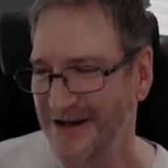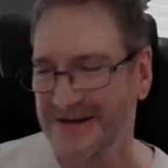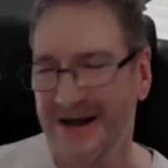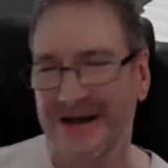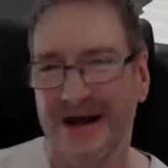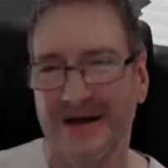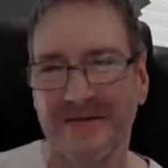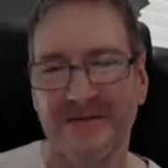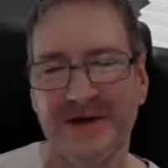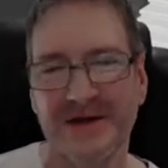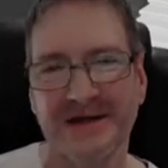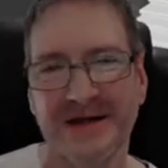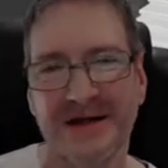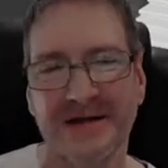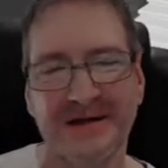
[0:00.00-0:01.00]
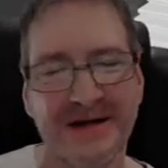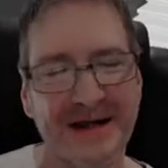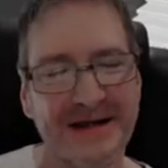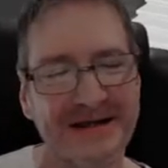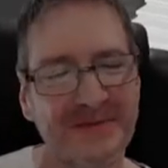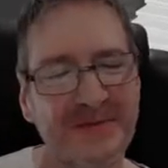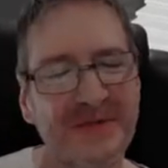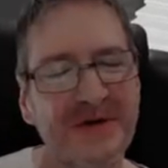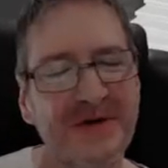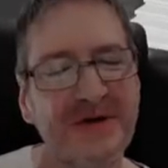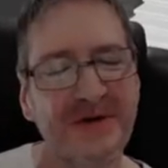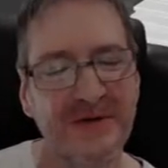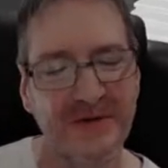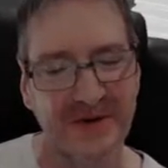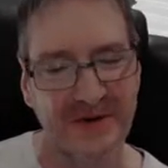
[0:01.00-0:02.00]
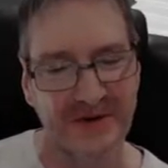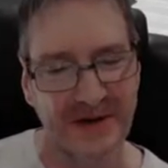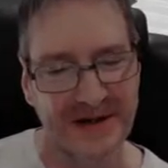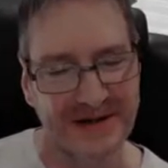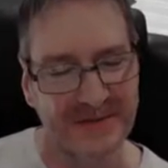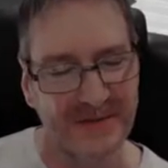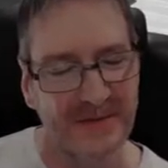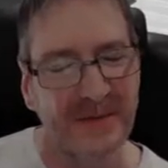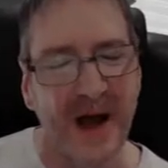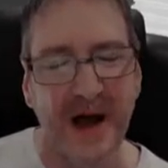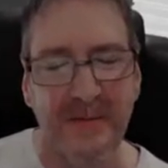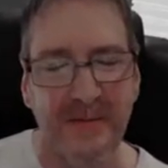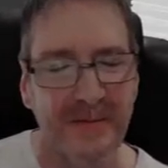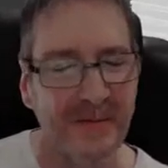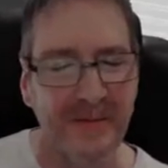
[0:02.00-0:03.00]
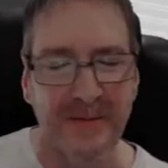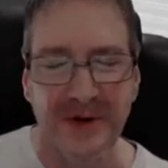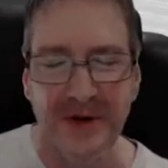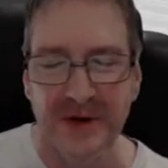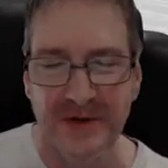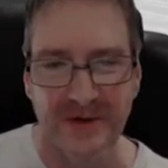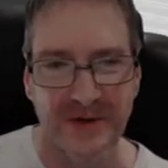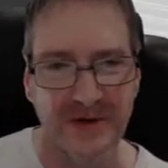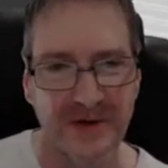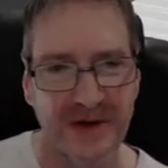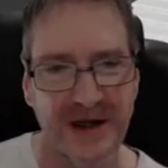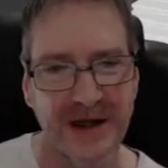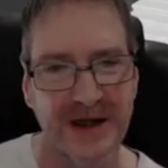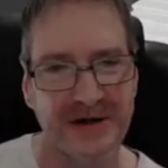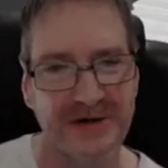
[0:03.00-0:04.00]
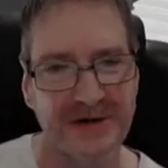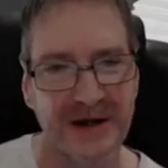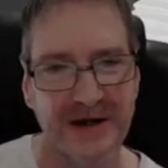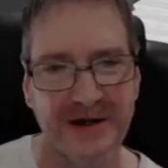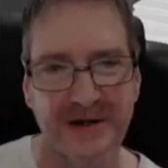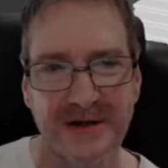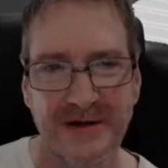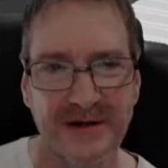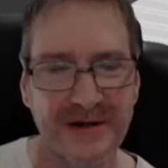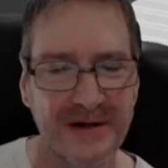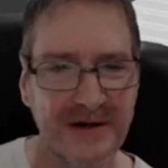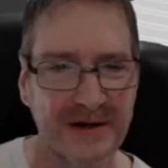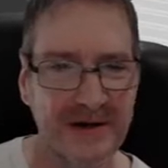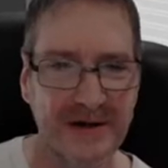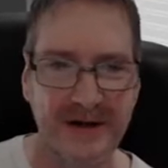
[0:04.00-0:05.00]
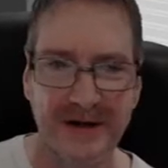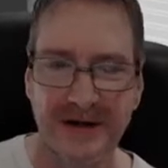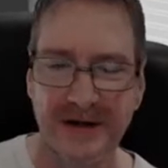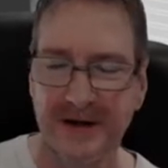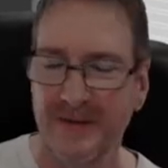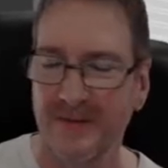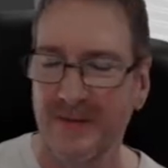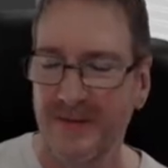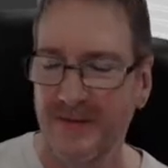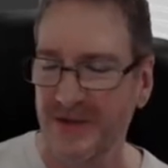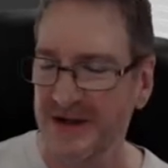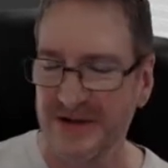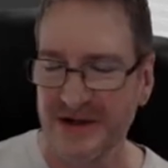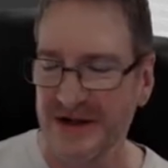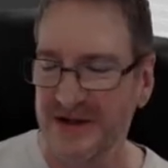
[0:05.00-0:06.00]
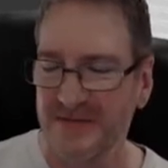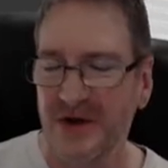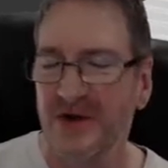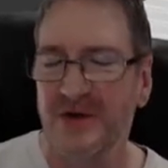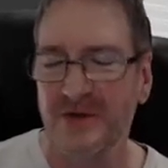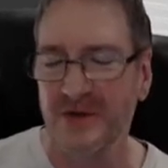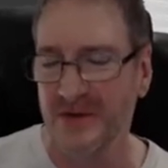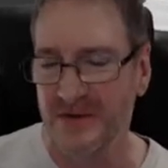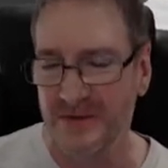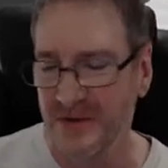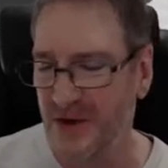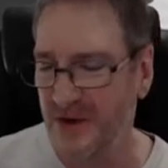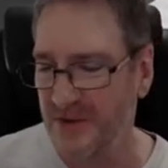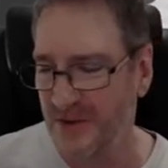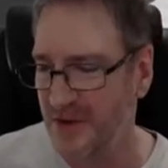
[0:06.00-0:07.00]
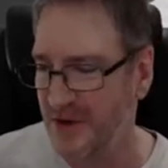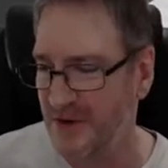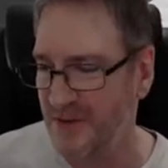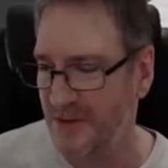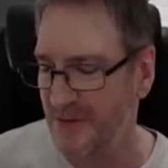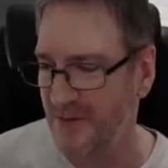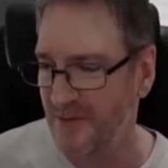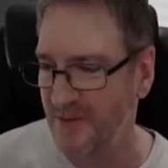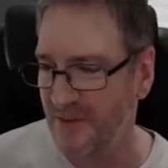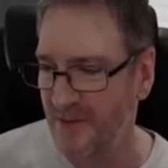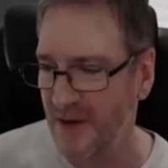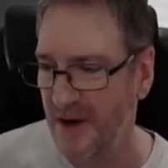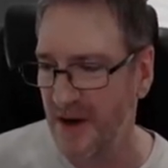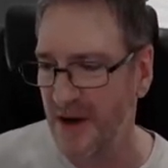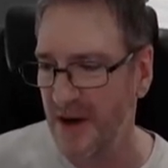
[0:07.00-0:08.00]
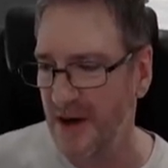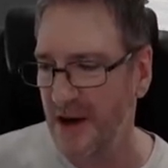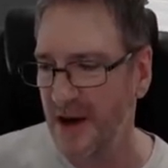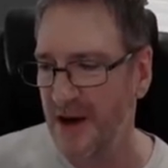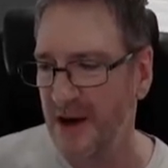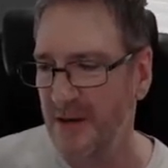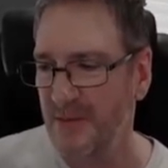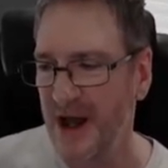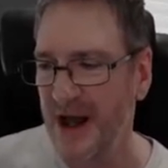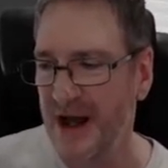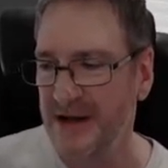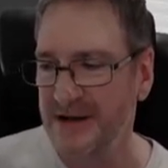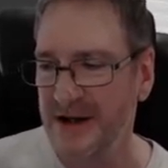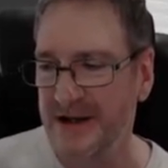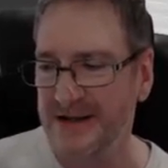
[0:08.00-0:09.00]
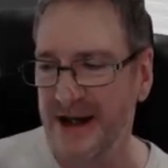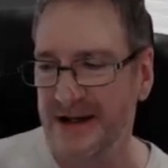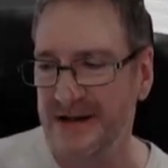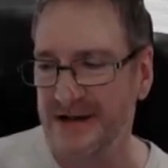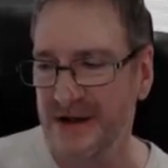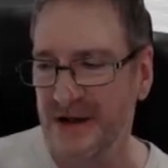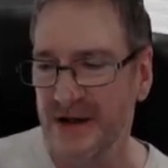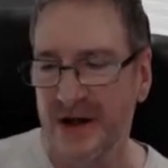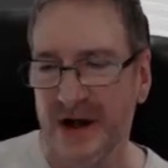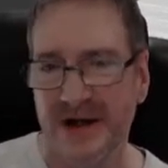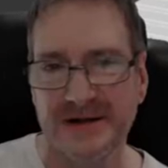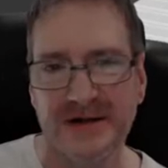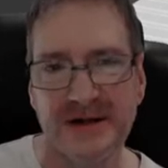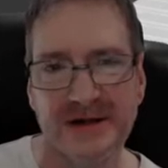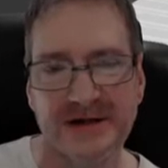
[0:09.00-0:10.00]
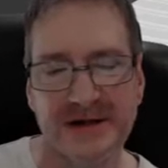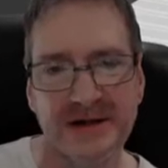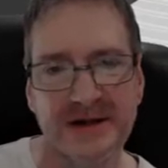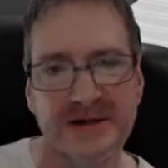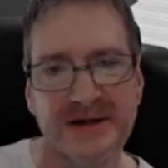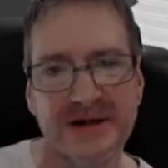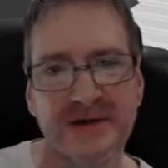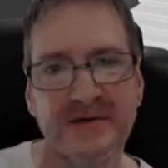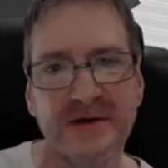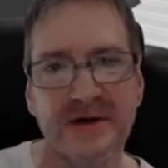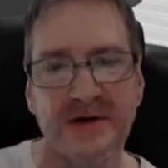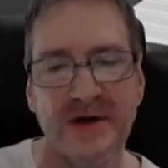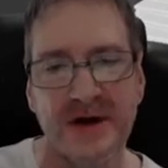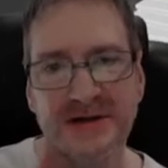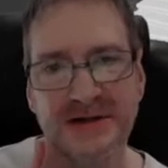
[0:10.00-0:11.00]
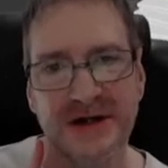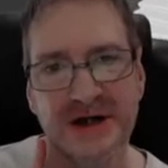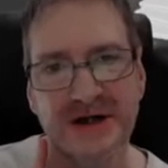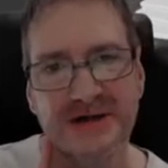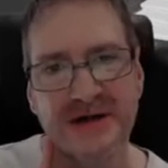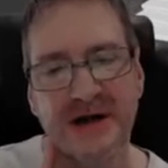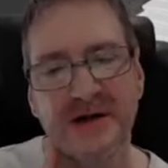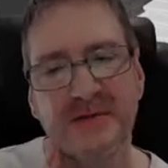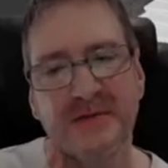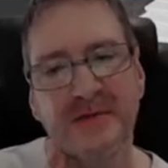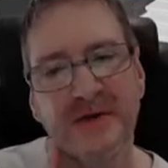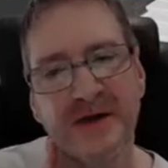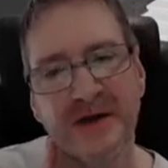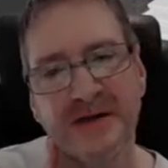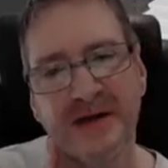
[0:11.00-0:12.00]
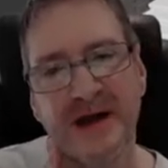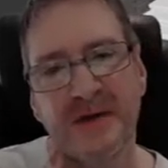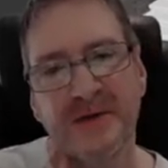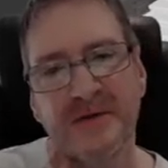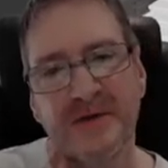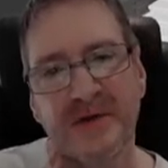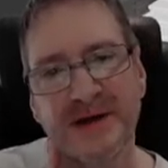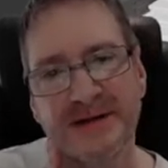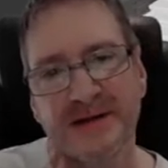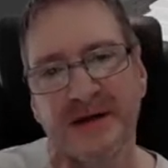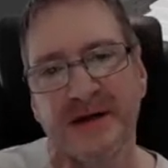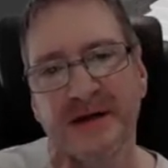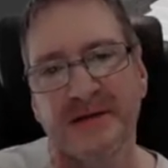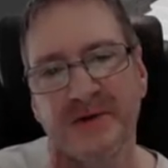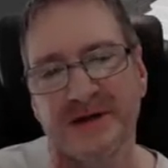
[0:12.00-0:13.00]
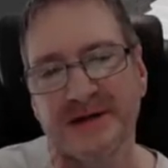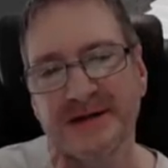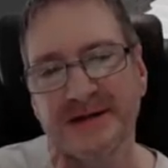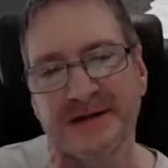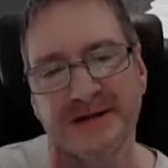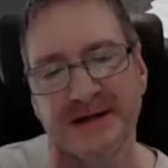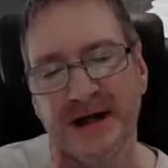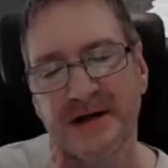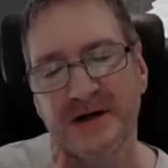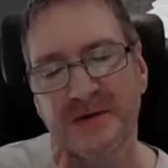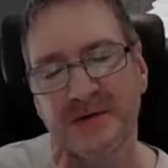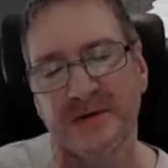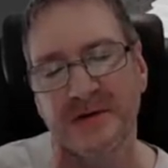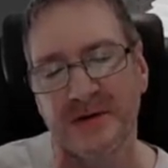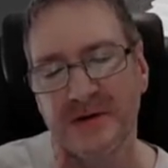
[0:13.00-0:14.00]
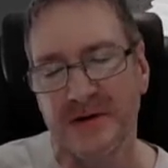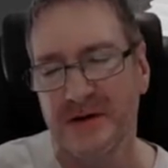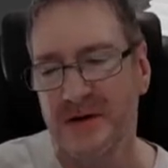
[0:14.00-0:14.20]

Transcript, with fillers: Because I love New Zealand. It's beautiful. It's a beautiful looking country. Just just beautiful. Beautiful, beautiful. And my heart goes out to you guys in New Zealand too for the Christchurch um, thing that happened recently, which is just terrible.